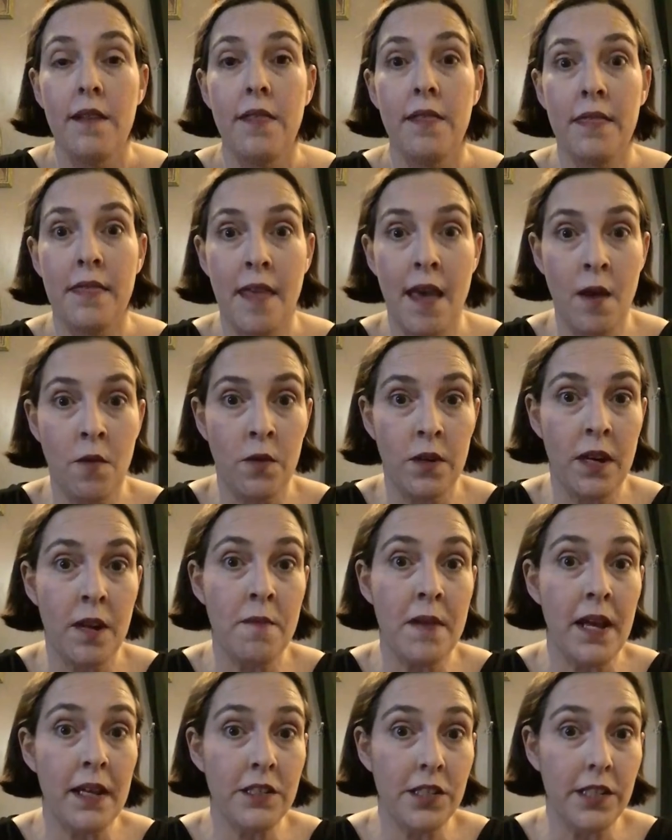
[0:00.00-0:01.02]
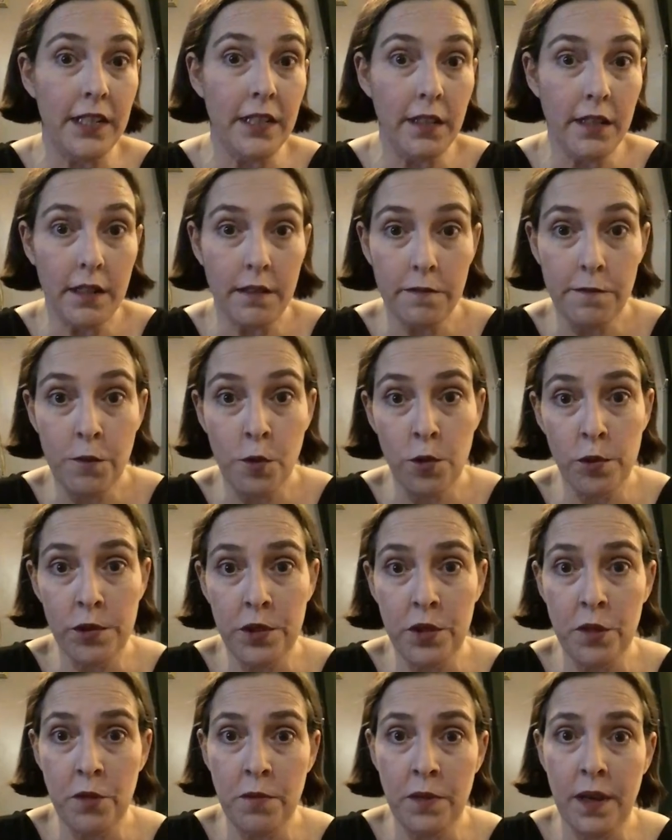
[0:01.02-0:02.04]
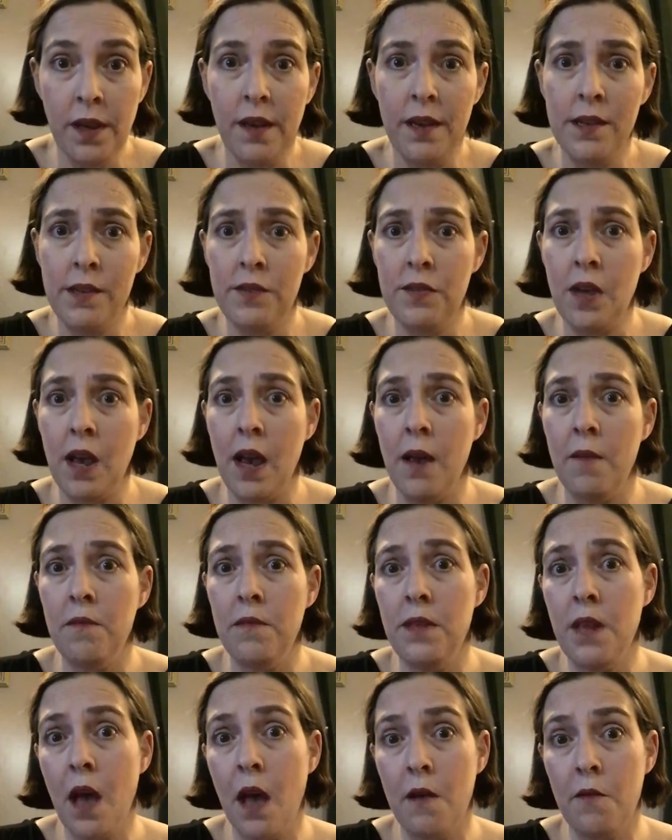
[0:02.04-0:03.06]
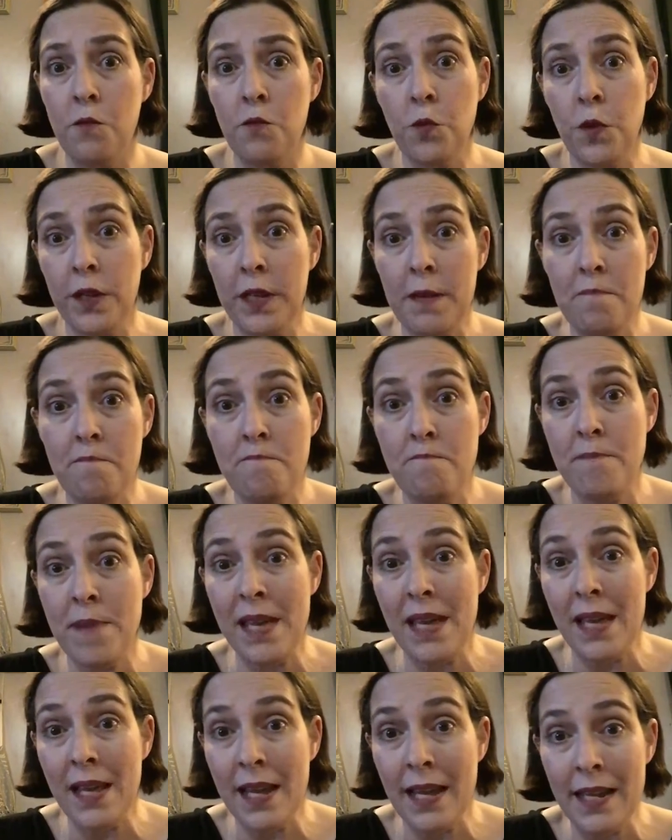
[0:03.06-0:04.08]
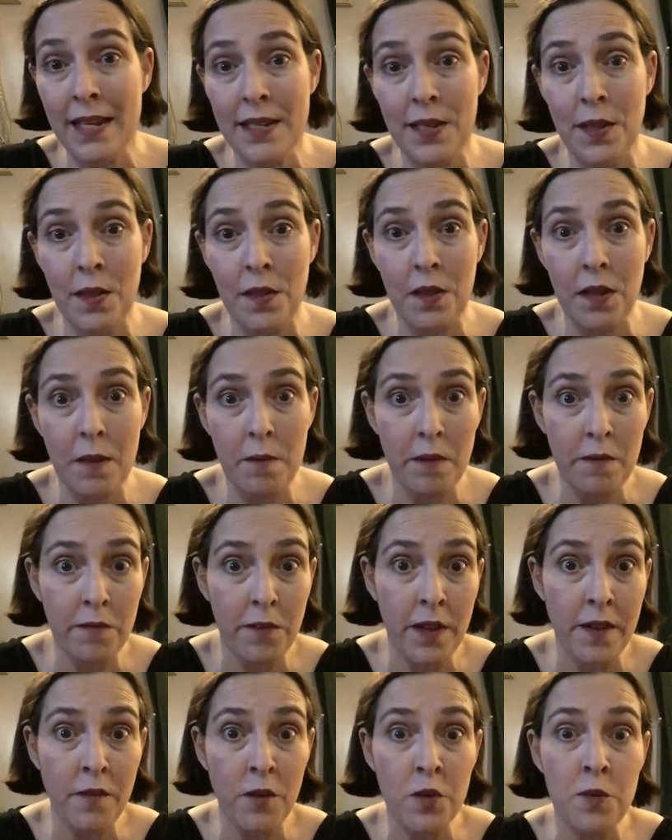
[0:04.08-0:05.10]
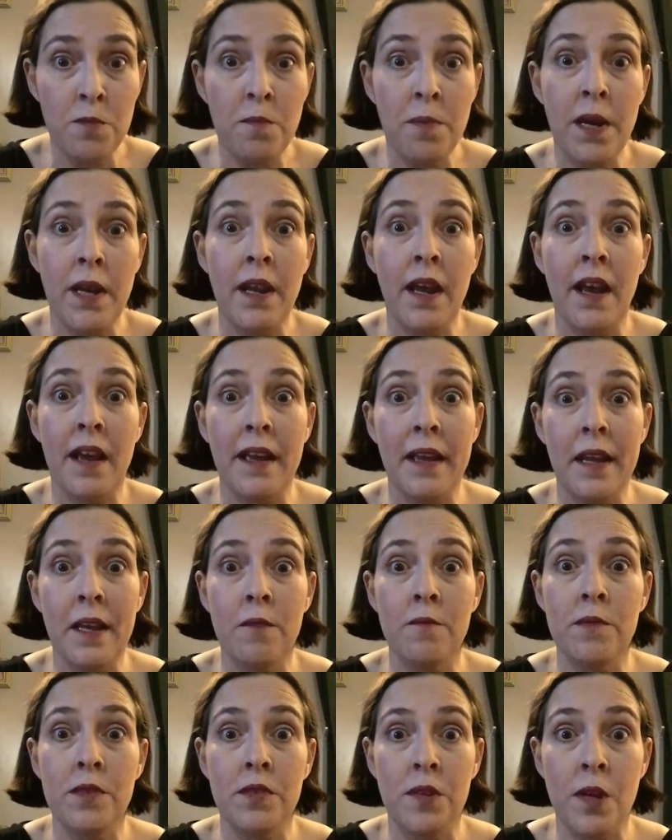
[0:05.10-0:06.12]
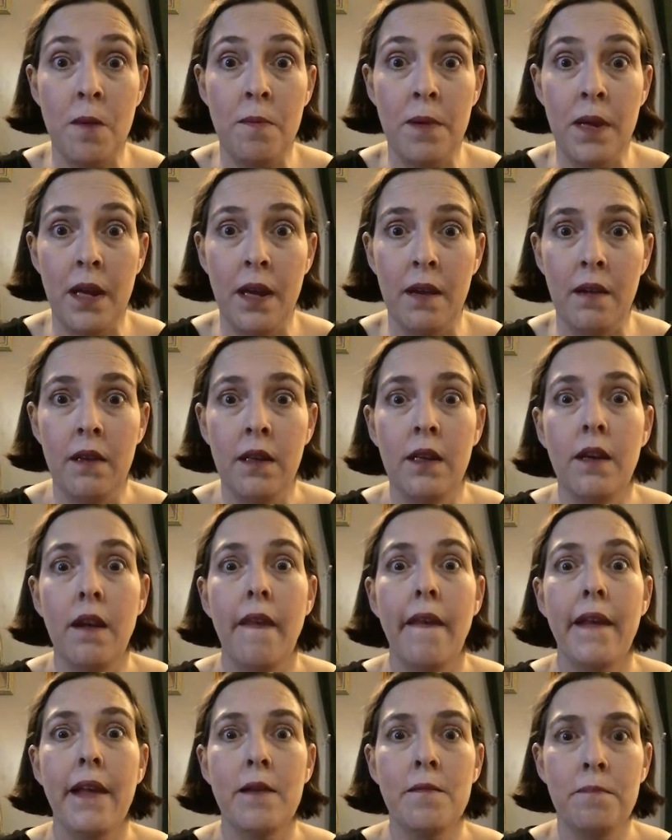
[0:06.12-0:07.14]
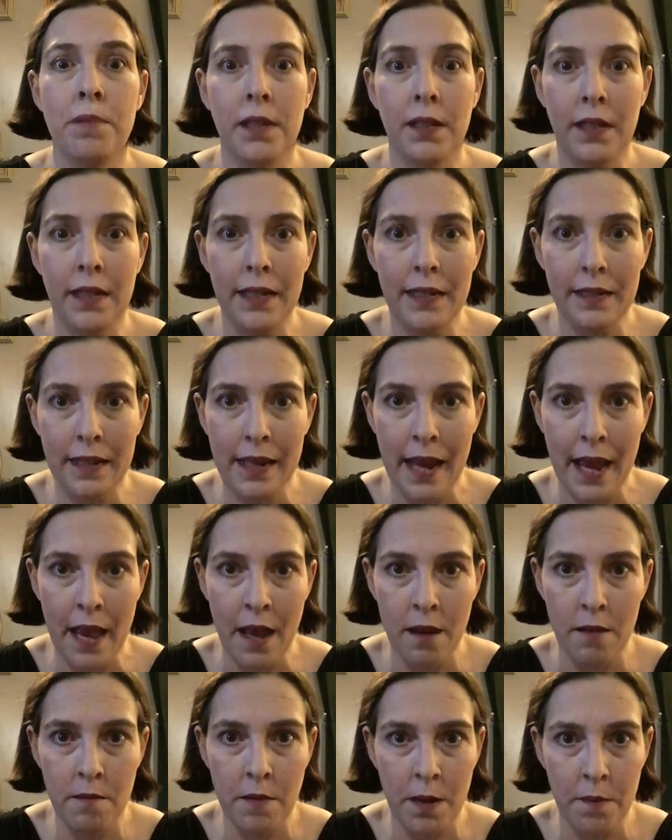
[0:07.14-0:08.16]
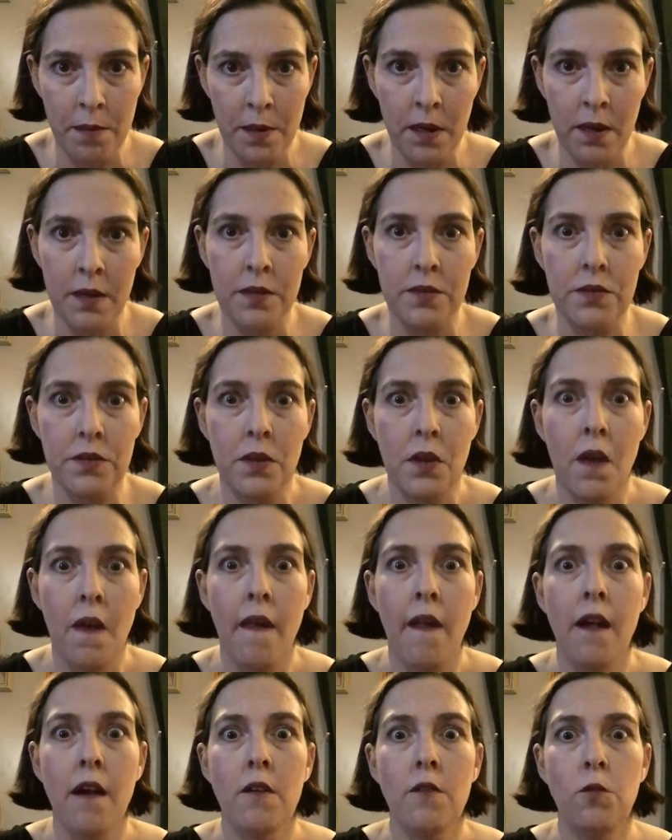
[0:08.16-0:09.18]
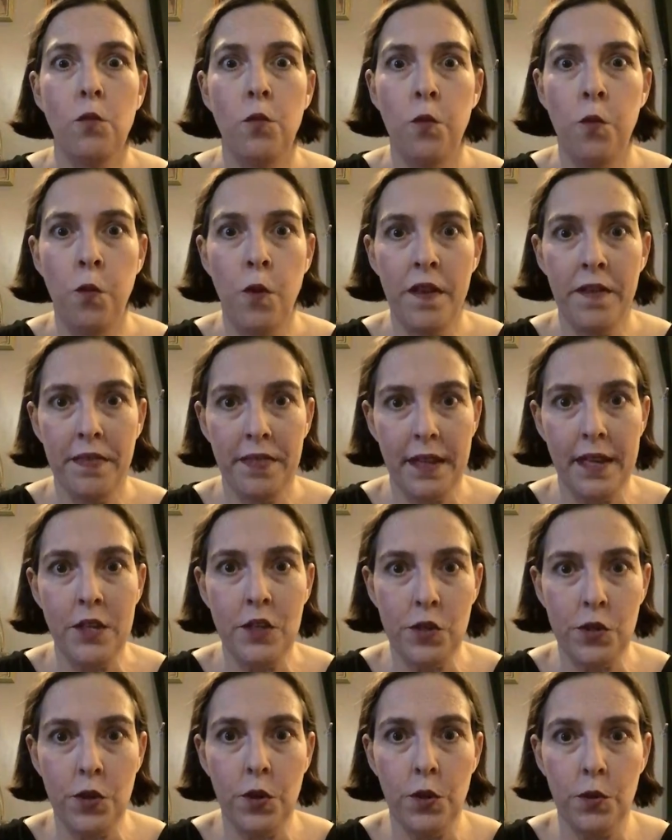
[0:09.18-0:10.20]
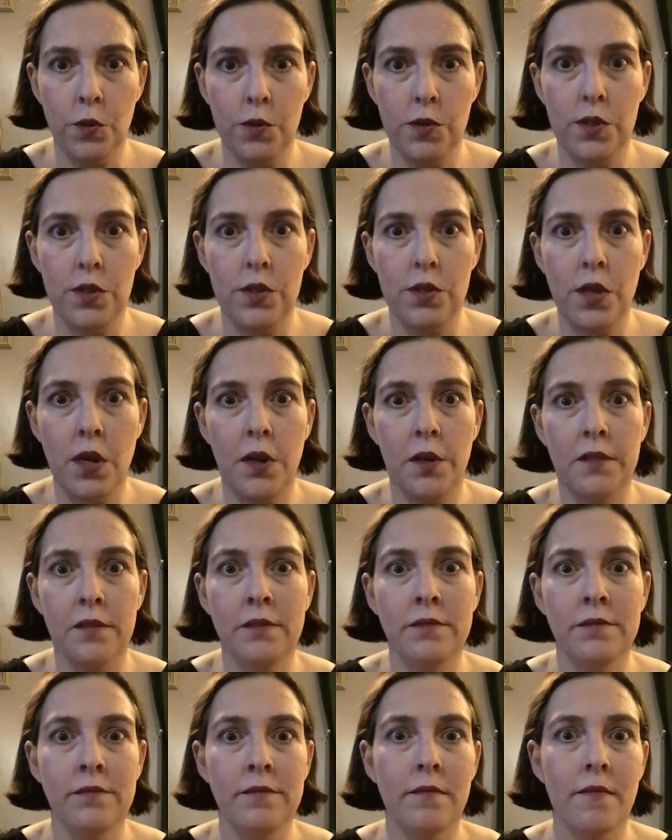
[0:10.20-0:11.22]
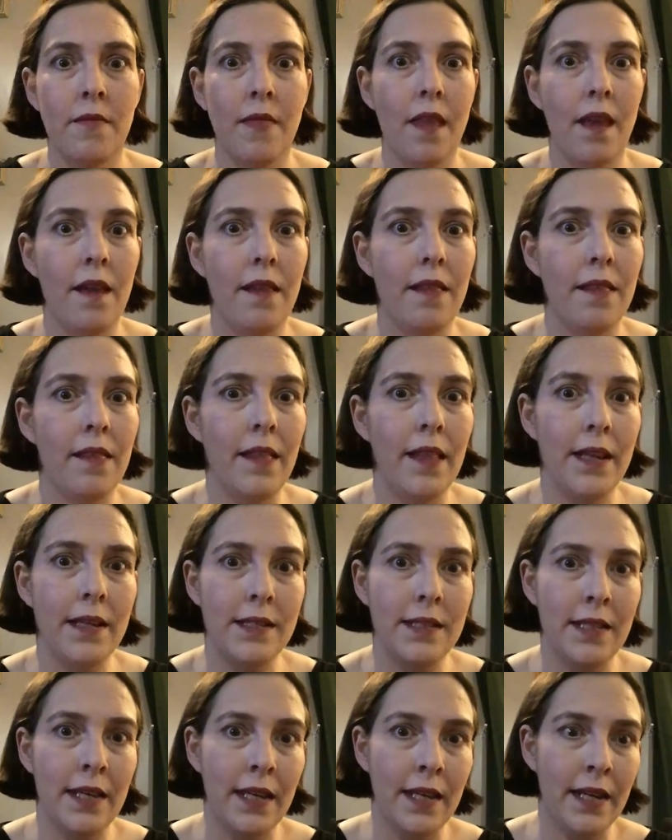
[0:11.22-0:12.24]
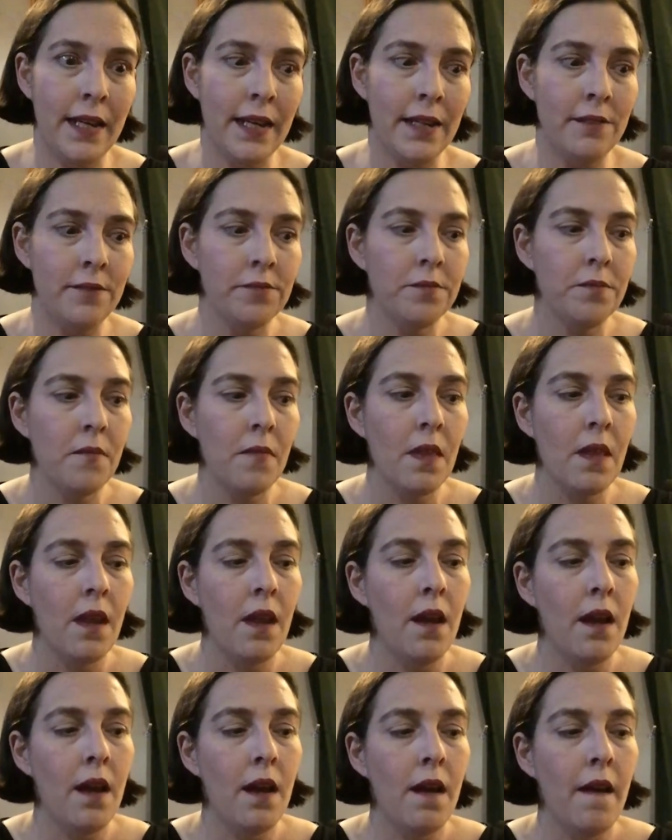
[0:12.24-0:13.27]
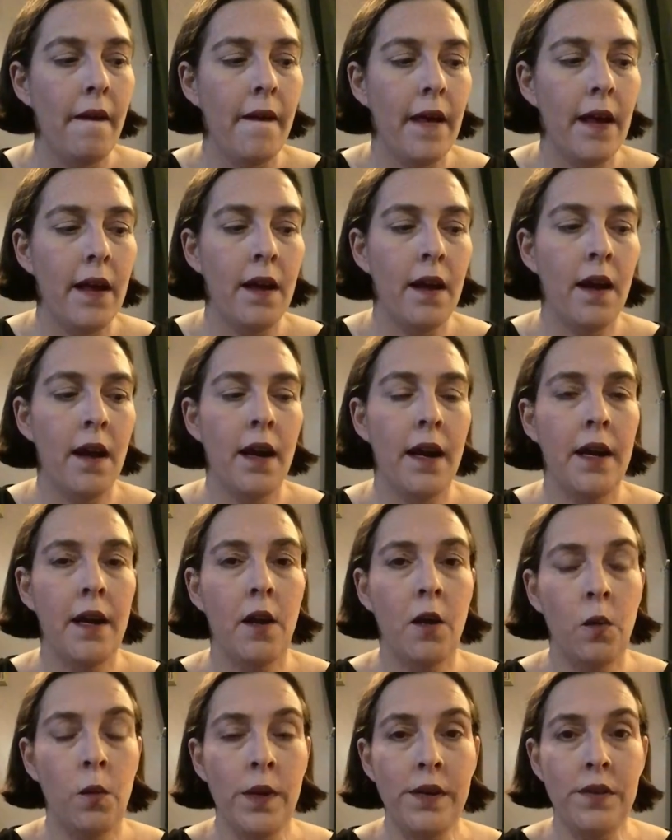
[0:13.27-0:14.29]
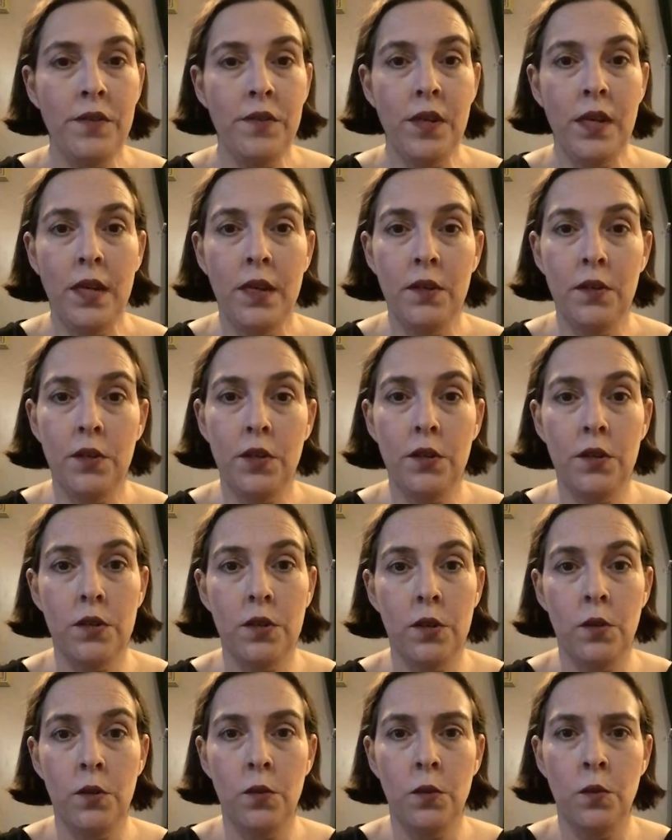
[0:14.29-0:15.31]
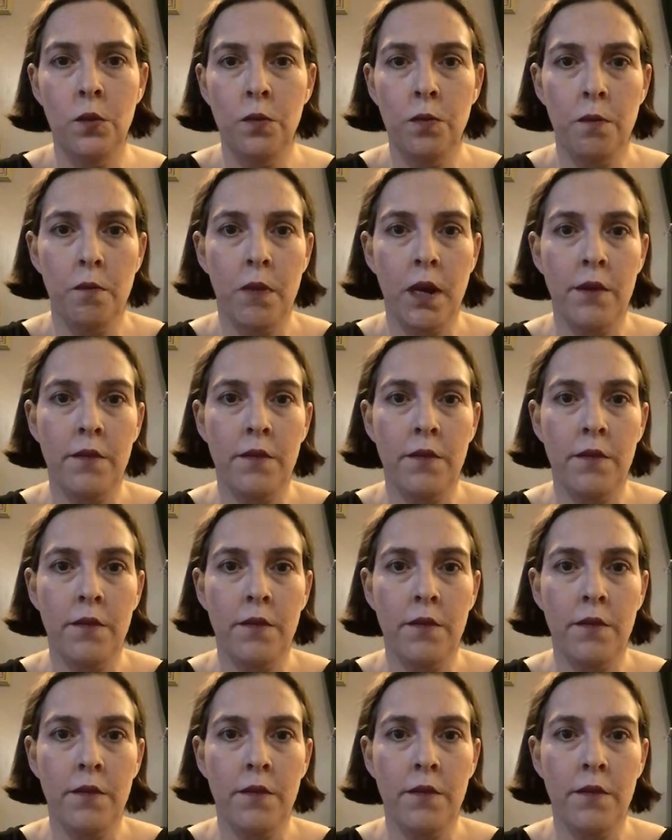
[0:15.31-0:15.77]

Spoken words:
That one I'm actually looking forward to because I'm not really big into the lemon flavors, but I am stepping completely out of my box with these two. So let's get in. I always tend to do my